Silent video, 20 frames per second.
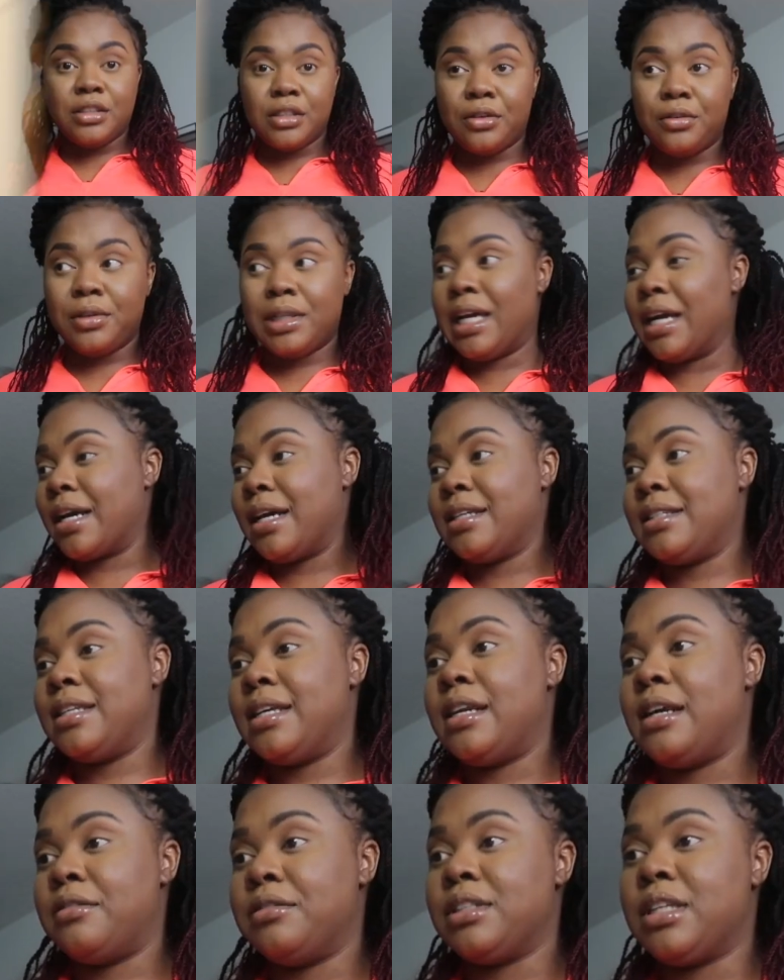So like I
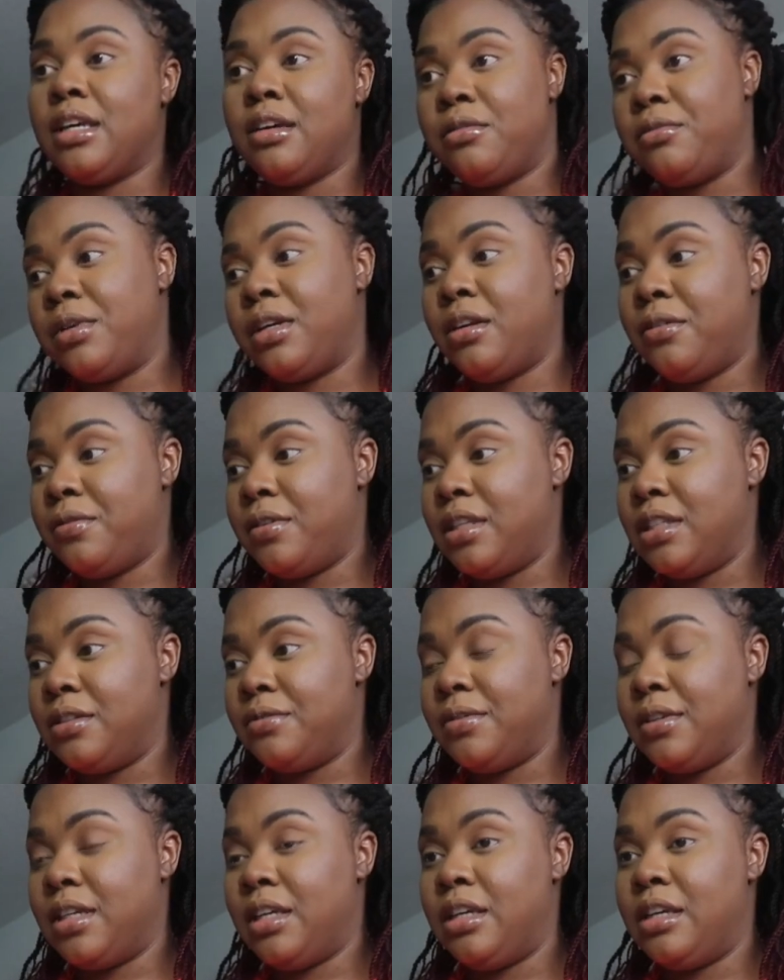said, I was getting ready for this
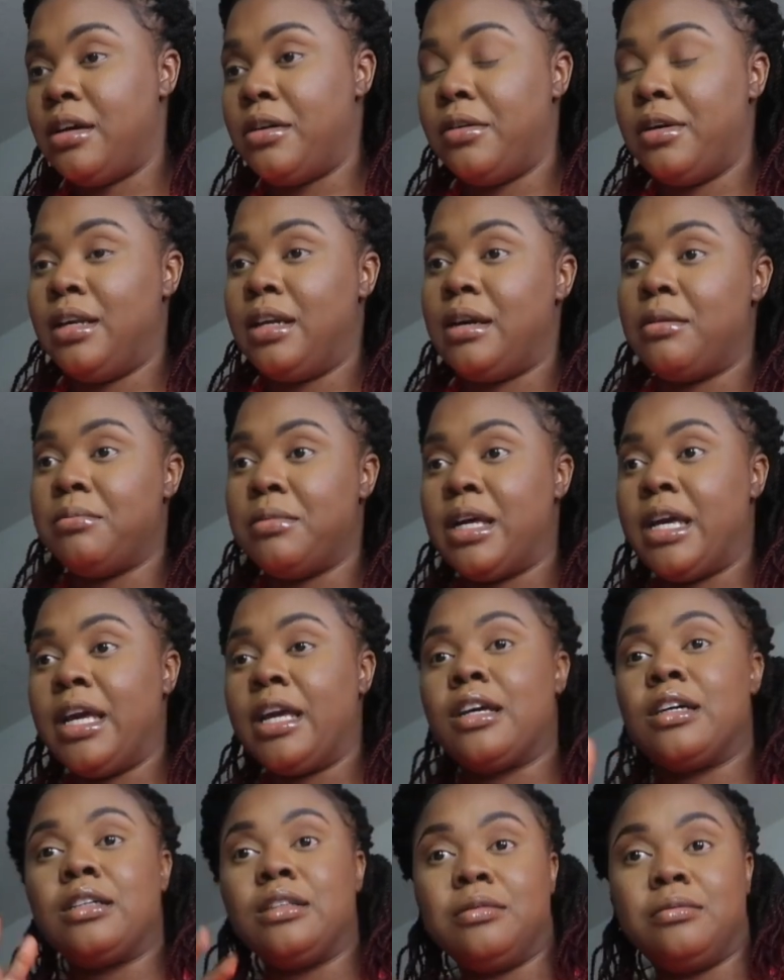video and I'm
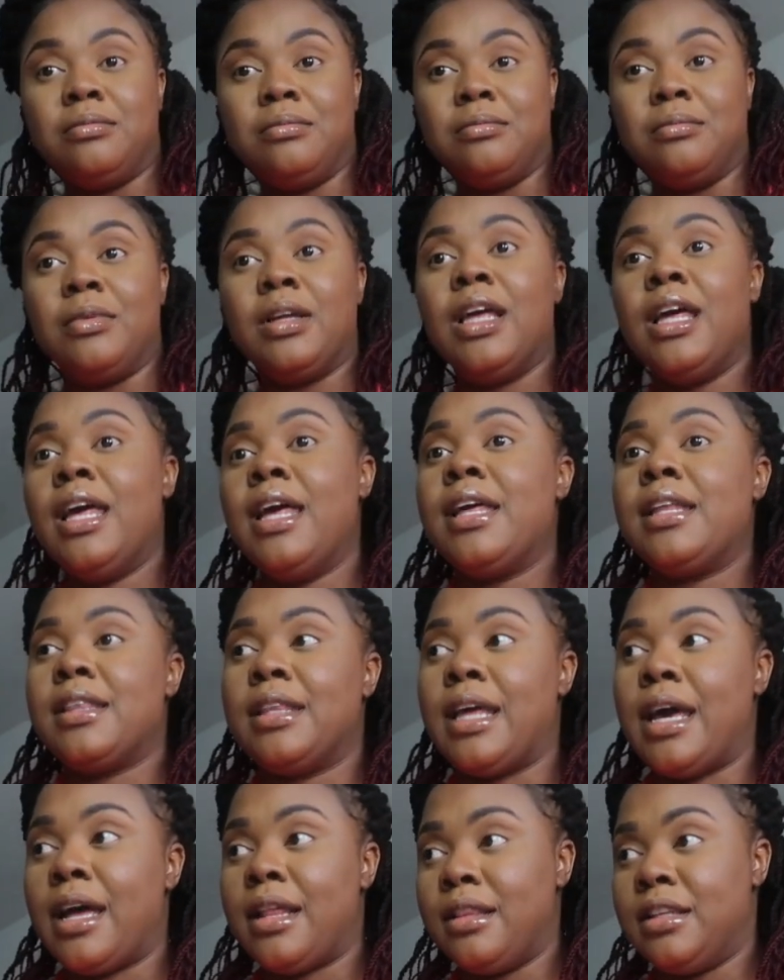like, hmm,
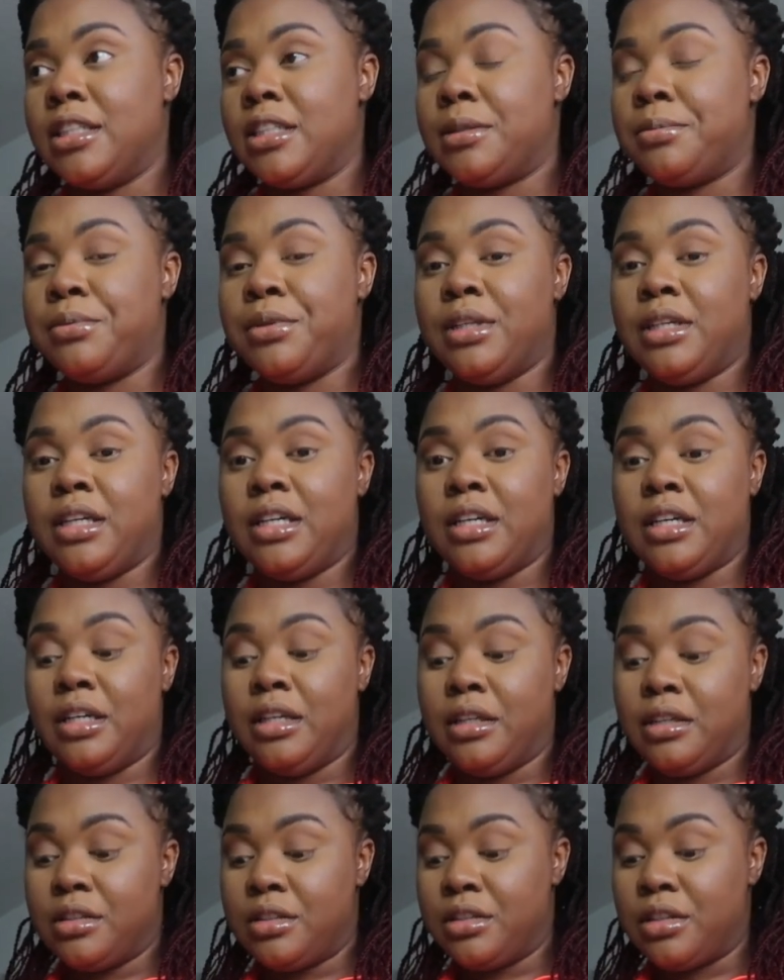that looks pretty
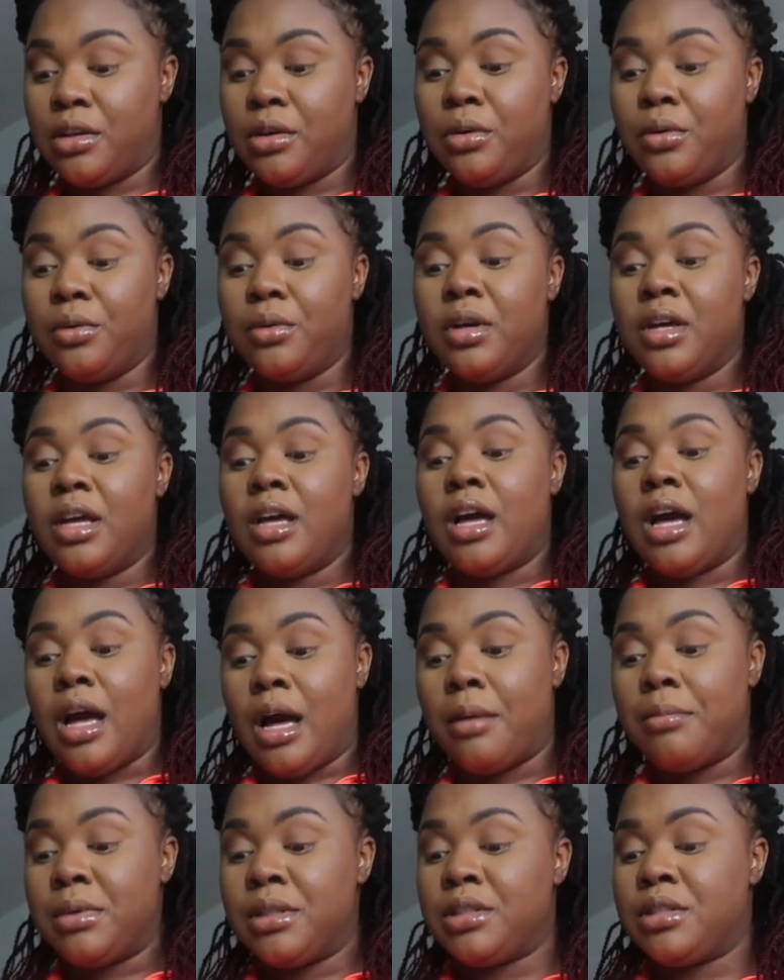good. So
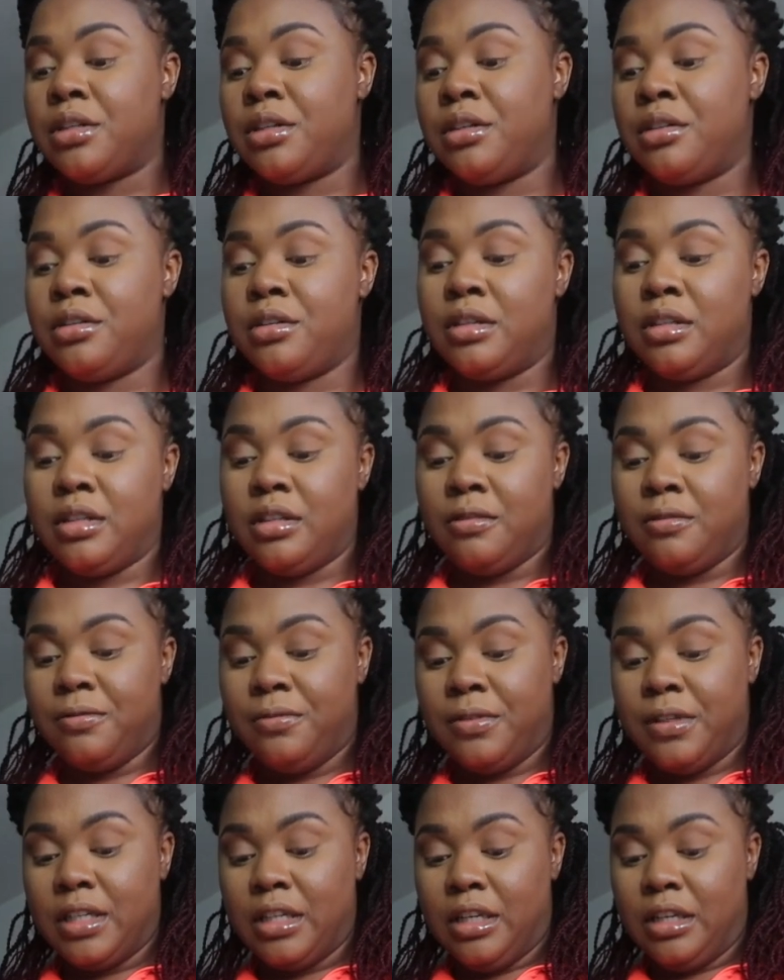I'm gonna turn on the
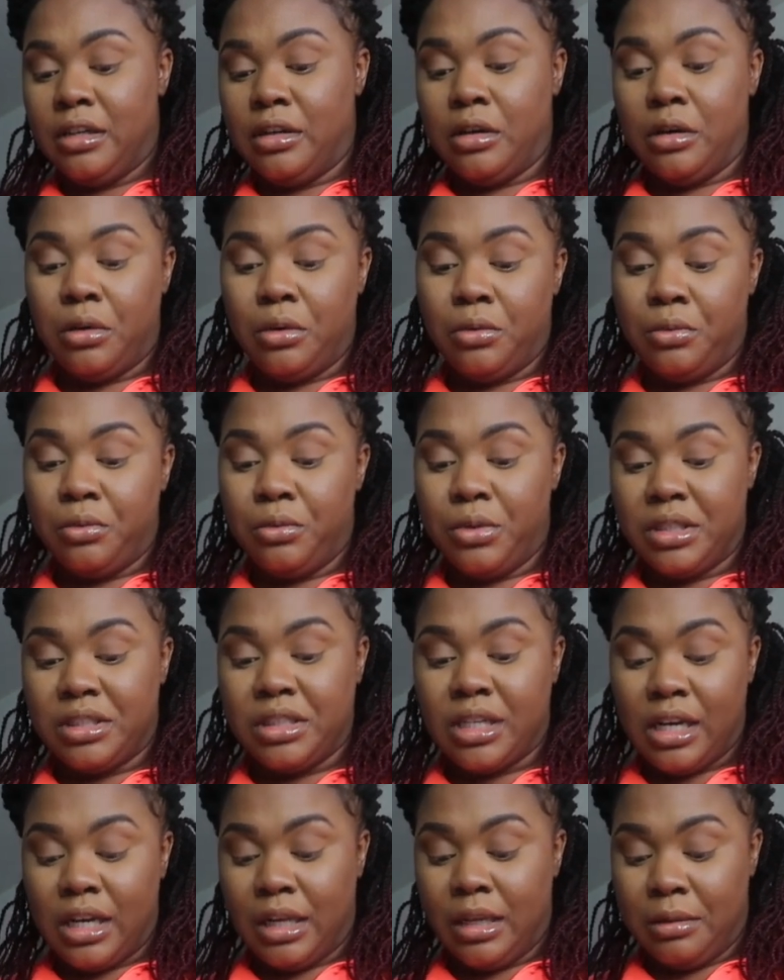video,
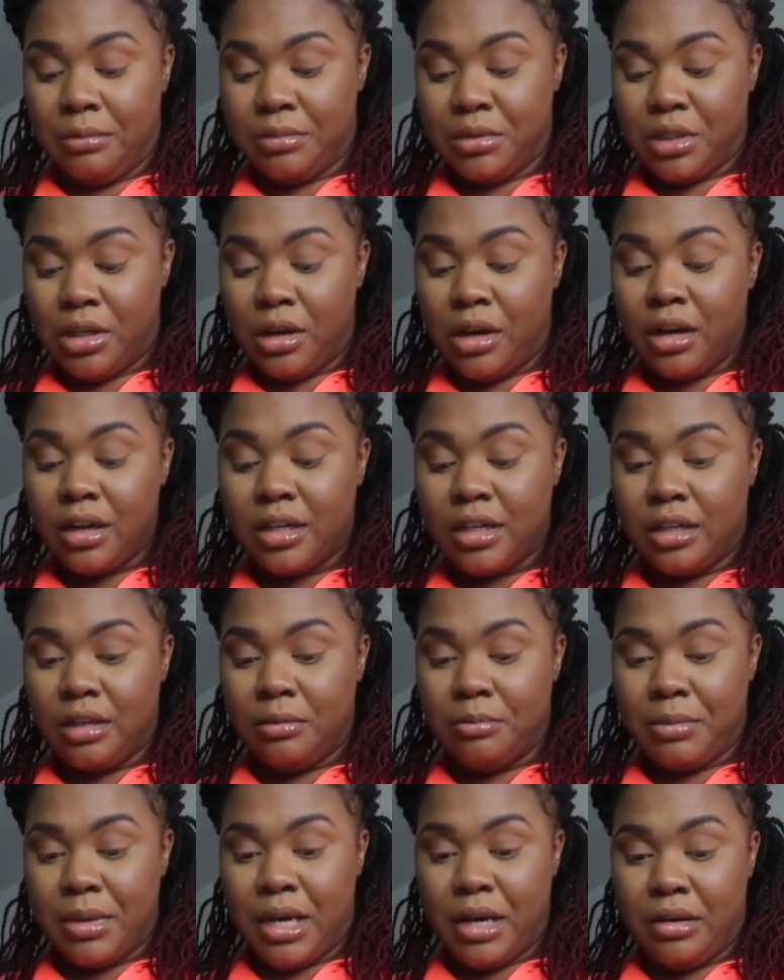which I am talking
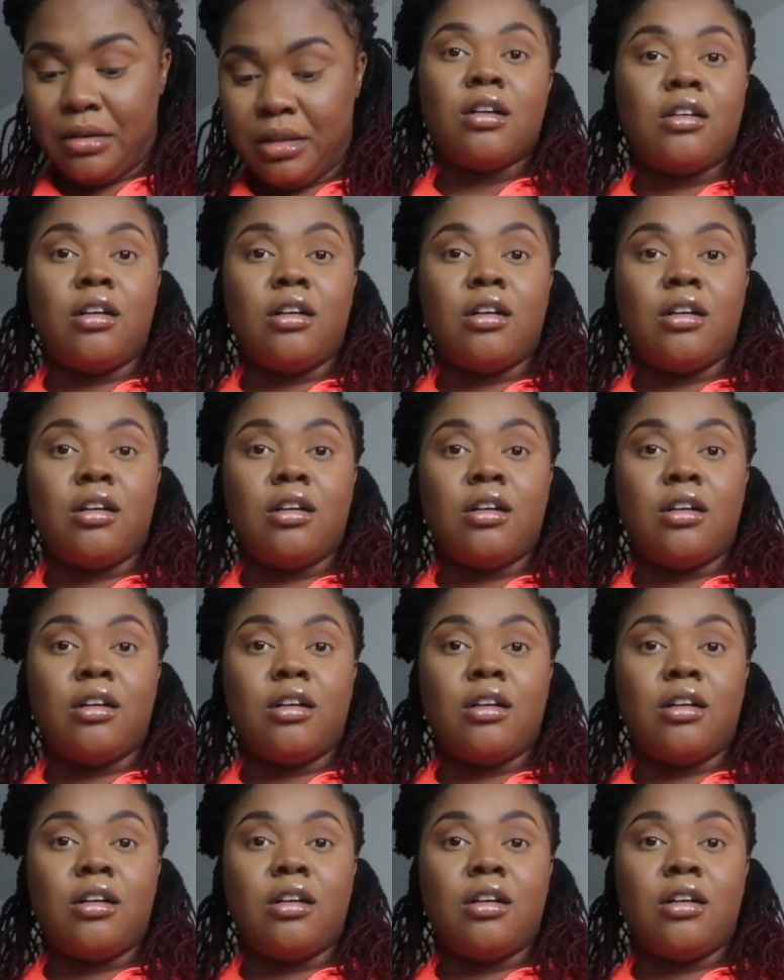about.